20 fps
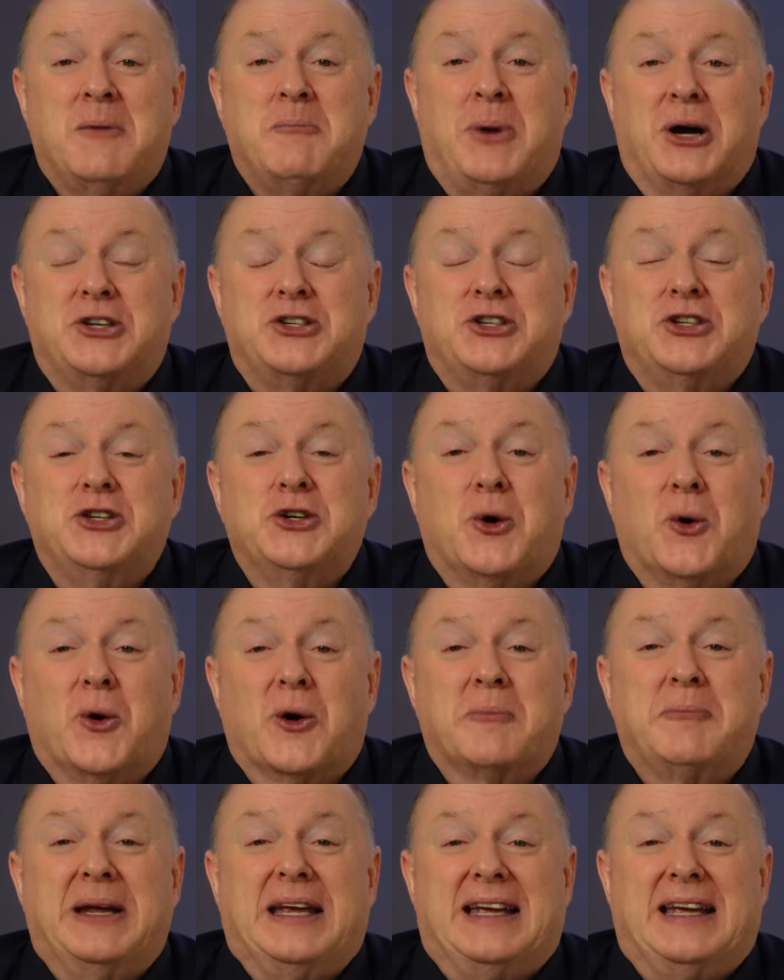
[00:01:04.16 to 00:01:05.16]
but
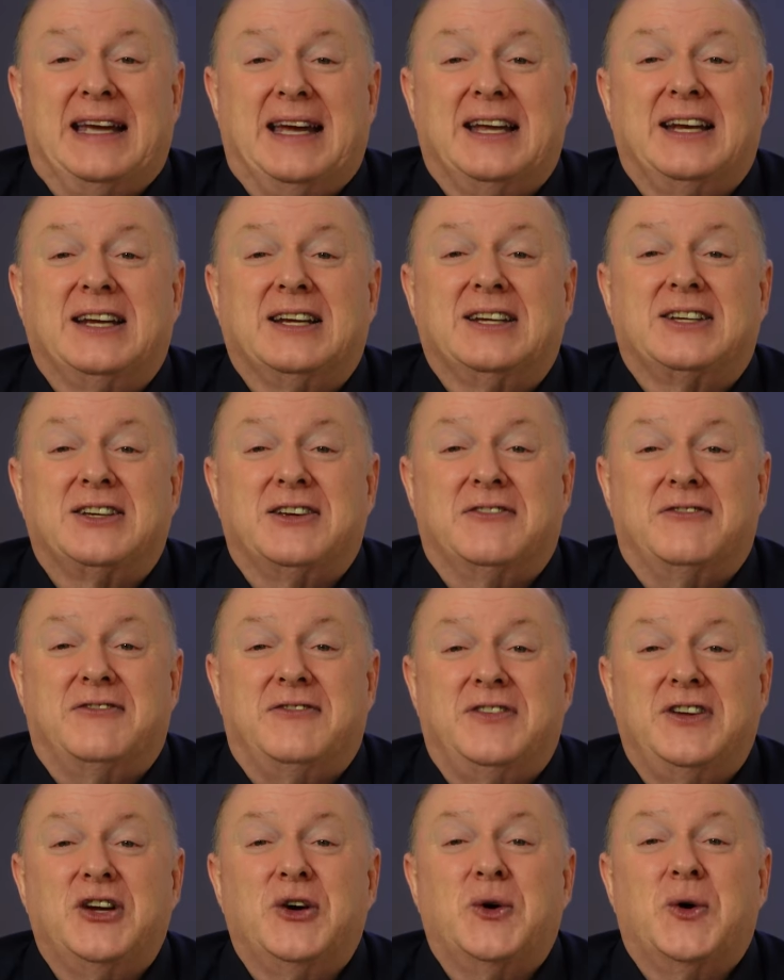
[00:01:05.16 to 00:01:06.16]
you're beginning to
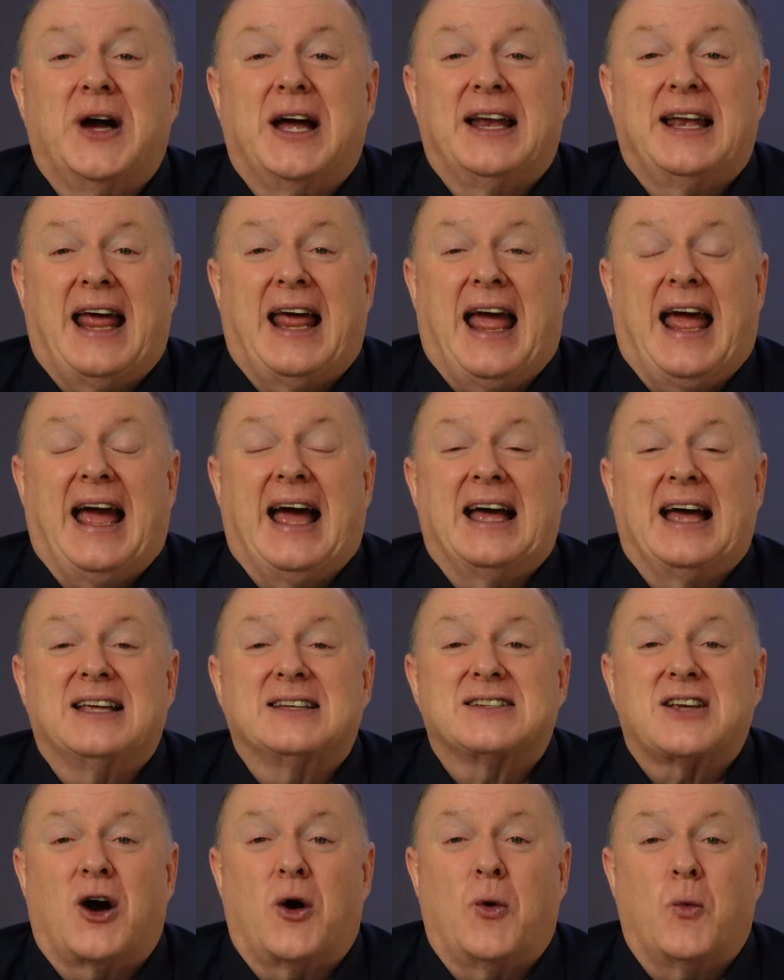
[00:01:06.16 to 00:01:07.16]
view it
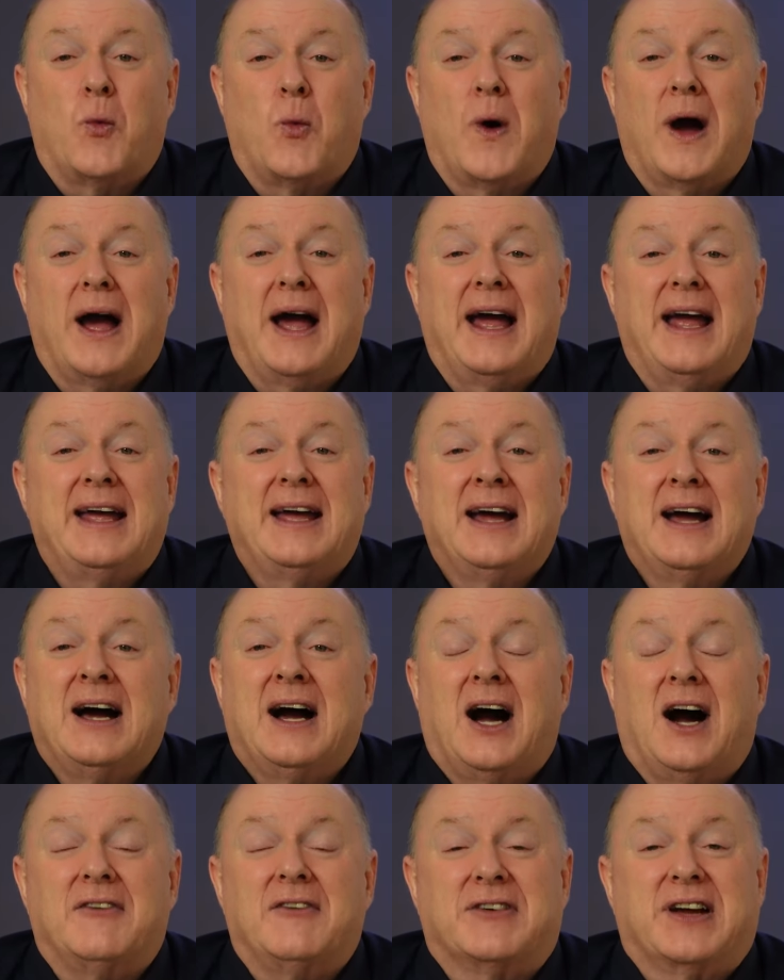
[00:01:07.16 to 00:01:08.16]
as a way
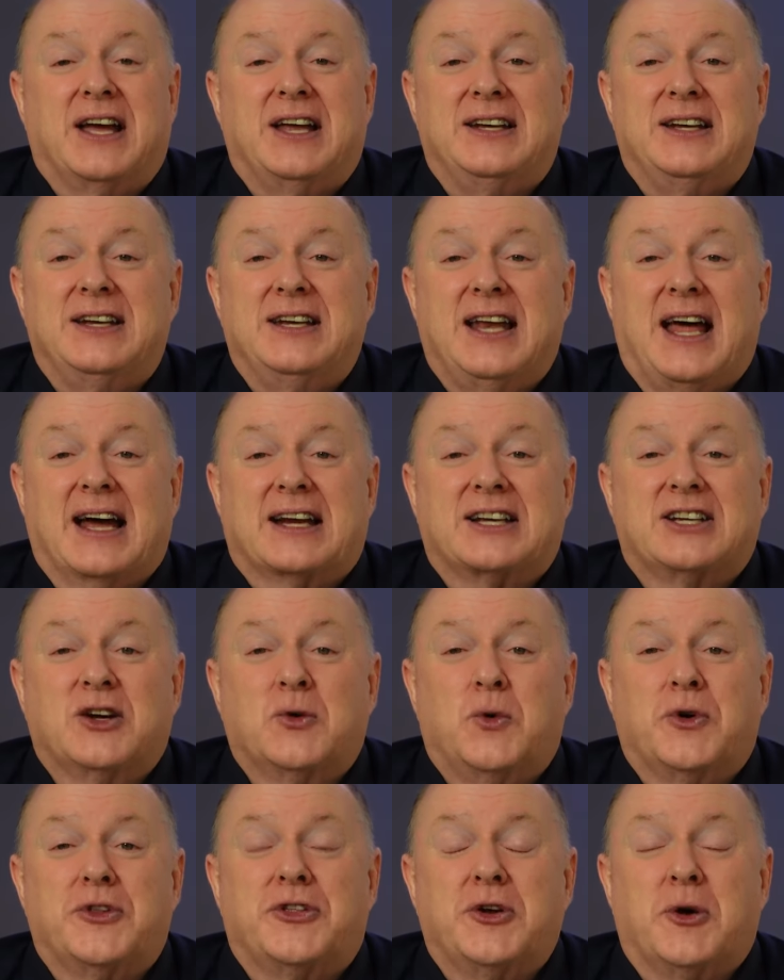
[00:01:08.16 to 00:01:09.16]
of
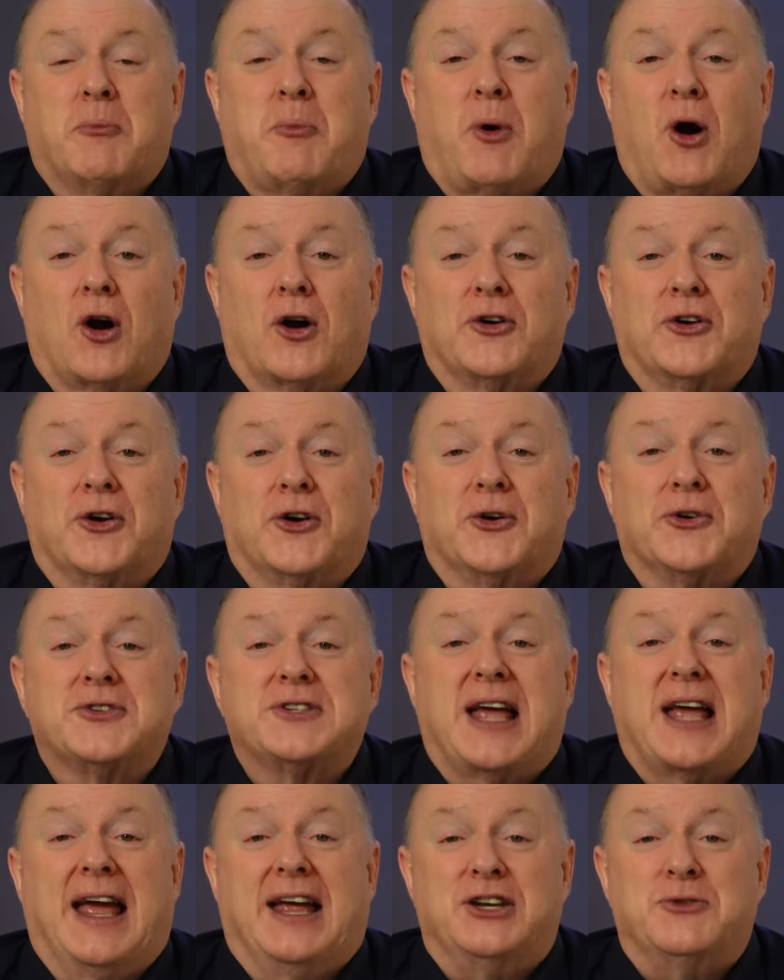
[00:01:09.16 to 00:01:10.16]
connecting with your
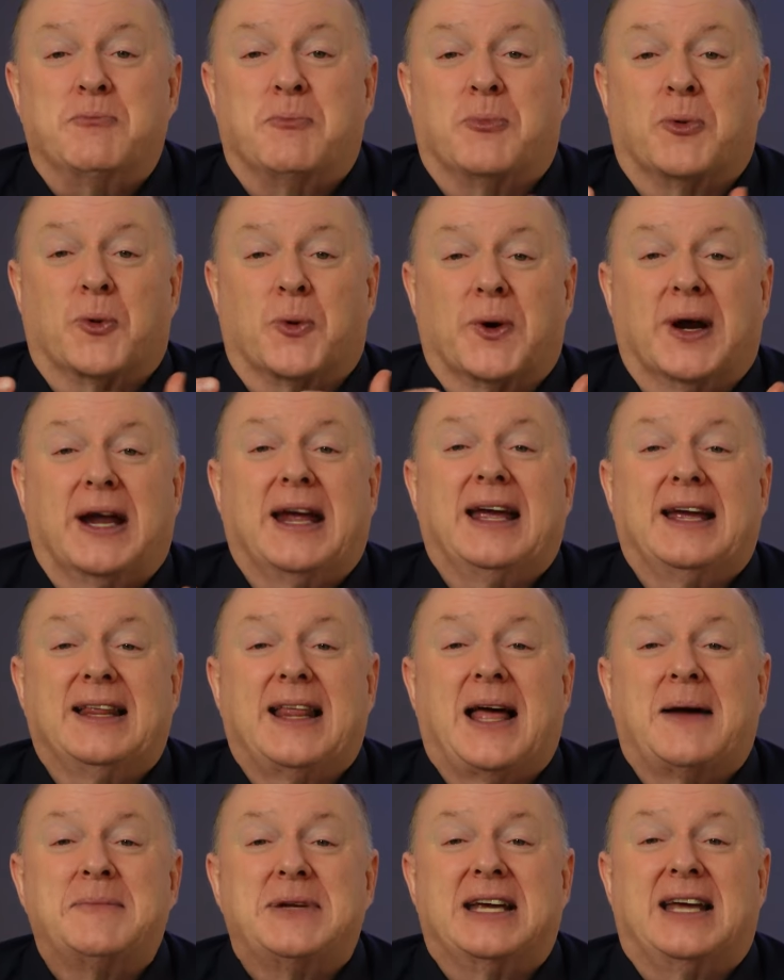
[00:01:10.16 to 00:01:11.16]
partners and bringing
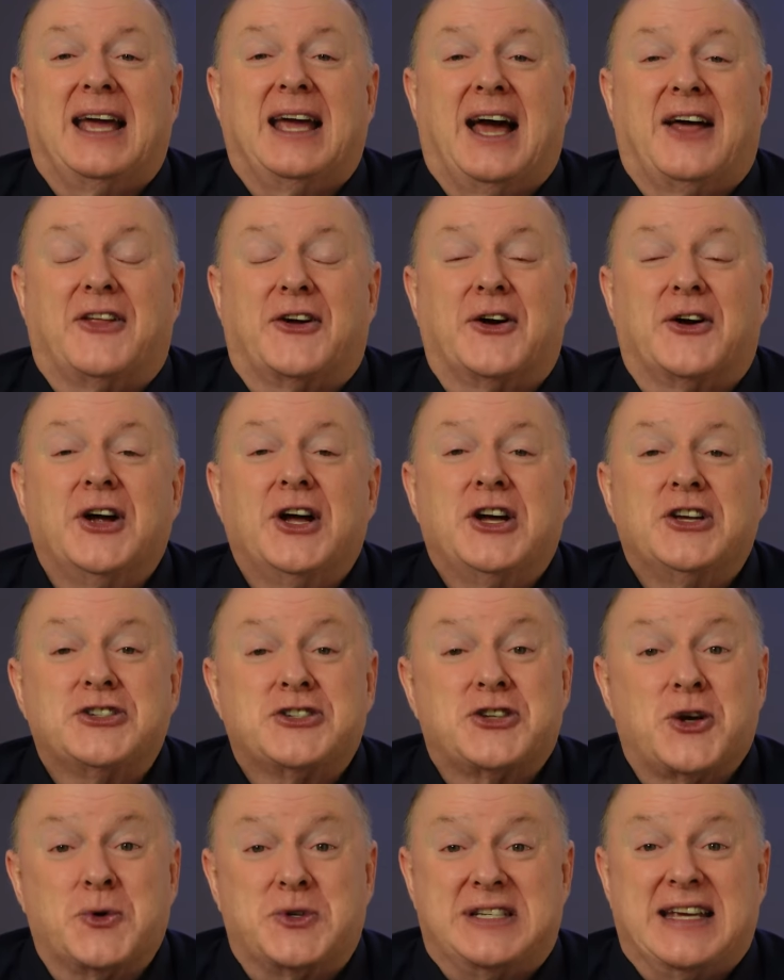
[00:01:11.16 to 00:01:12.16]
them together
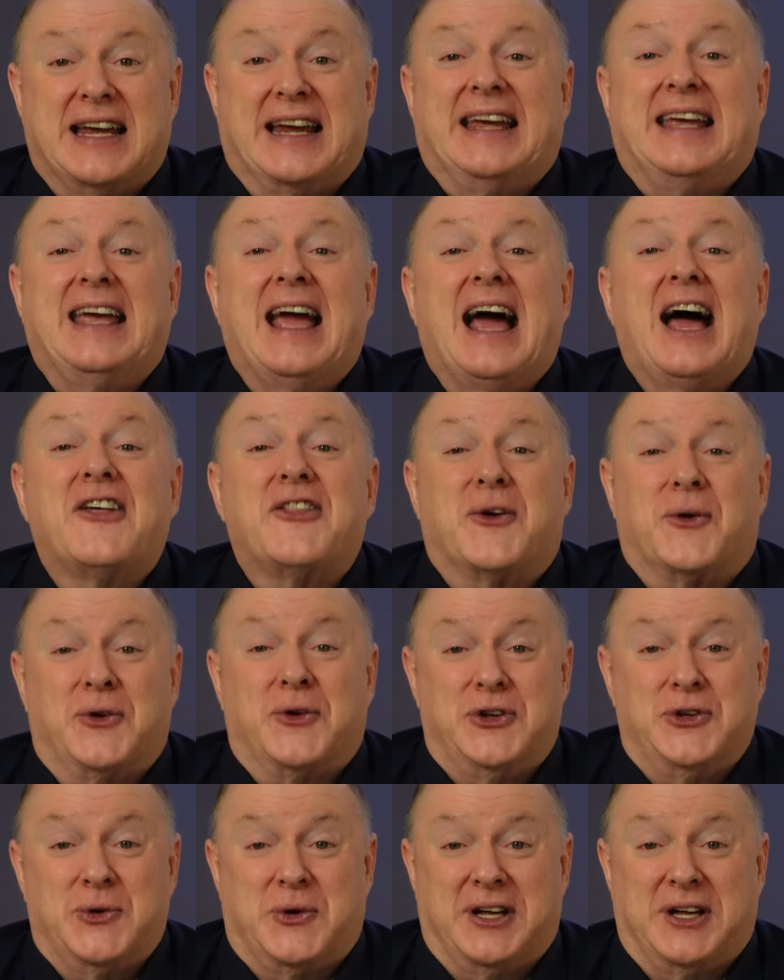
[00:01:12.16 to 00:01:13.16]
so together
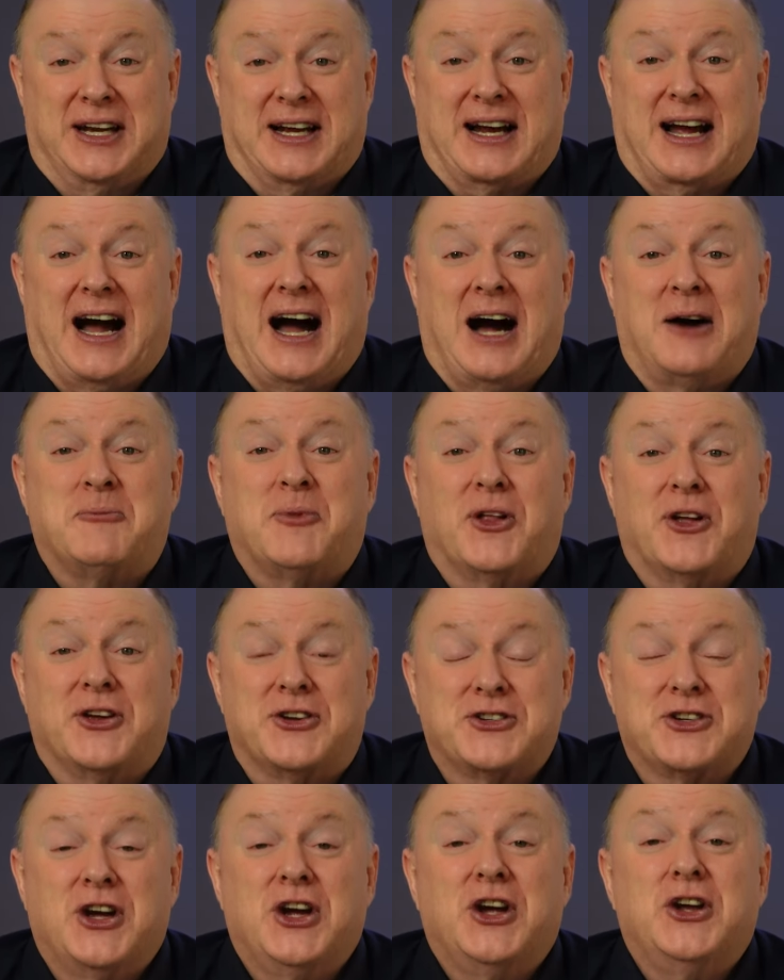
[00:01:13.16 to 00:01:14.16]
you can
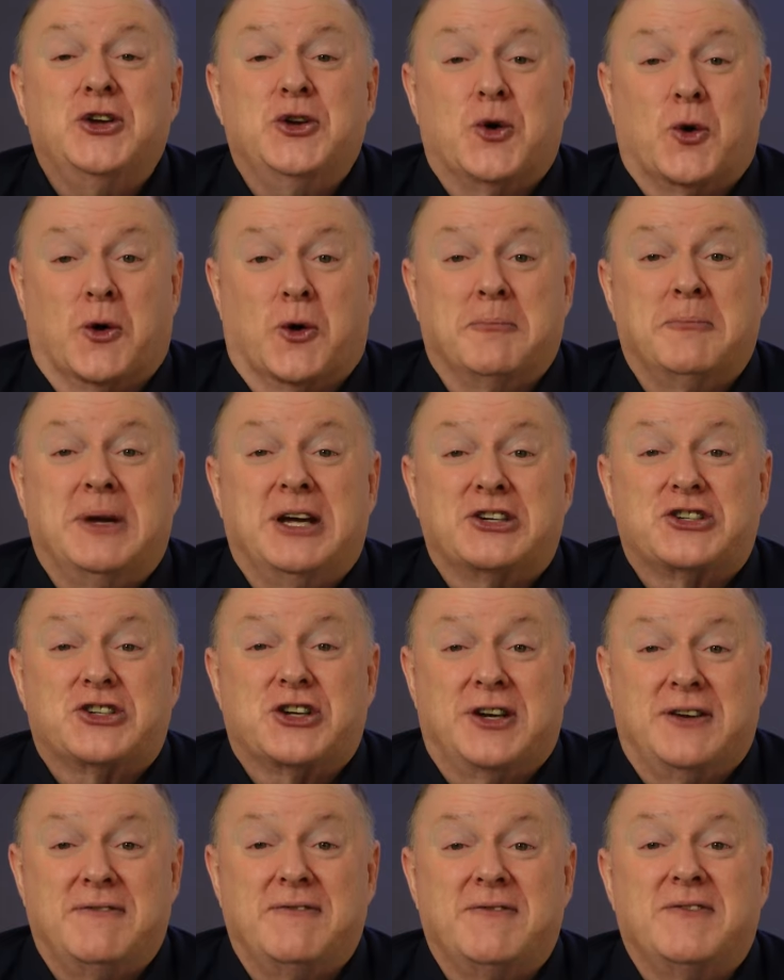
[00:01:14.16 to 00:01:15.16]
accomplish your
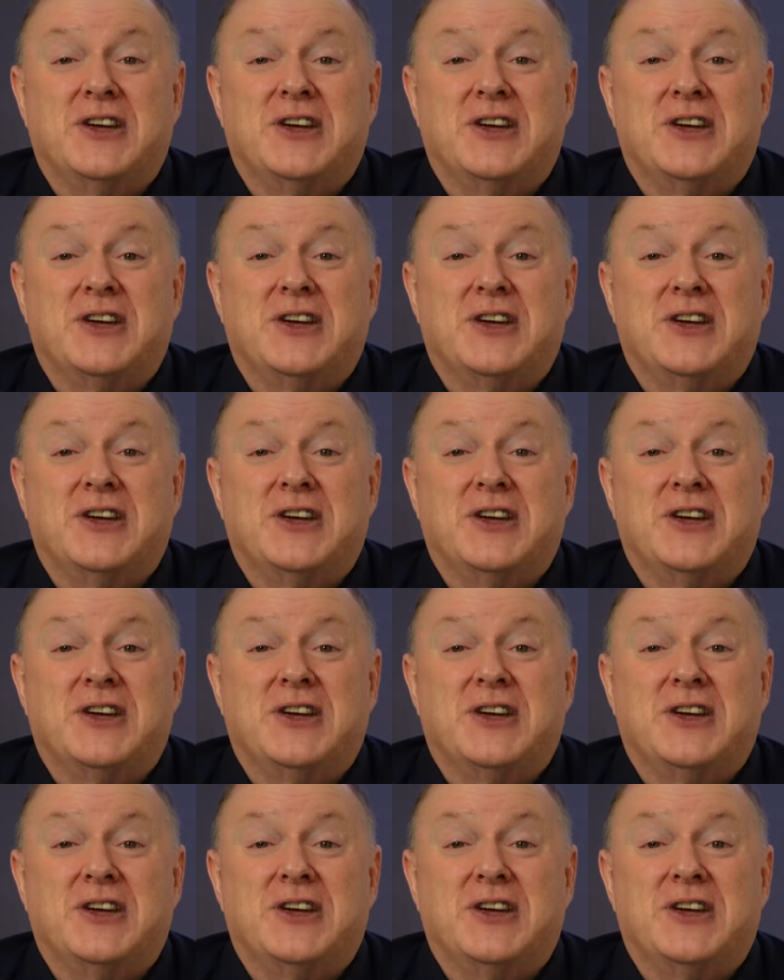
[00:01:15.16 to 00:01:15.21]
mission,